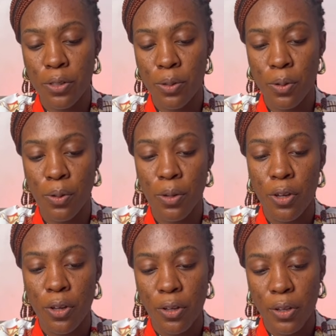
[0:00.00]
So
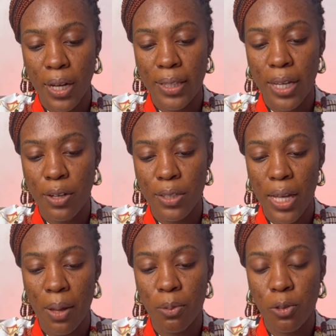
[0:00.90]
you can take your time,